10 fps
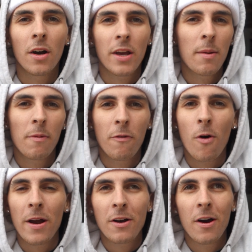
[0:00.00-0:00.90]
Okay, before
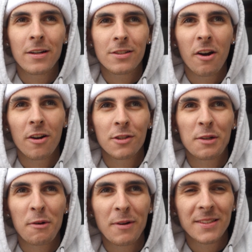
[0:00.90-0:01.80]
I go ahead and start
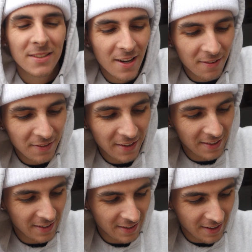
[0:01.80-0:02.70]
unscrewing stuff,
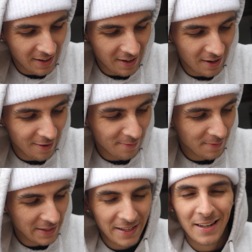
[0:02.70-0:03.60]

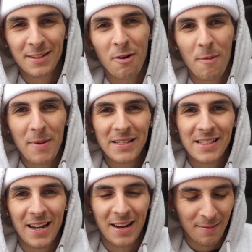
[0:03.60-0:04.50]
and get into a mess
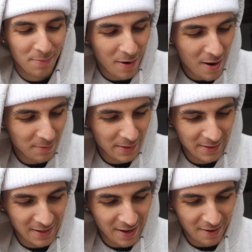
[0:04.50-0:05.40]
that I
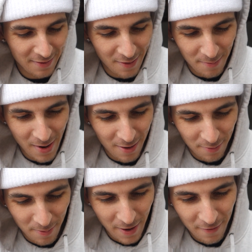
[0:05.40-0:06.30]
don't know, I'm not
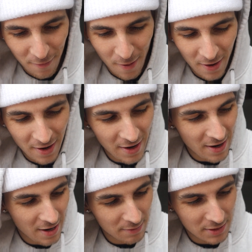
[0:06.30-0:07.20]
prepared for.
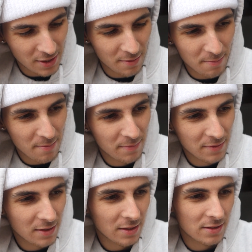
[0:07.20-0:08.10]
I'm just gonna,
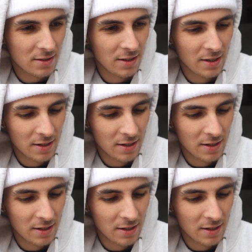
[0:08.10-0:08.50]
let's see.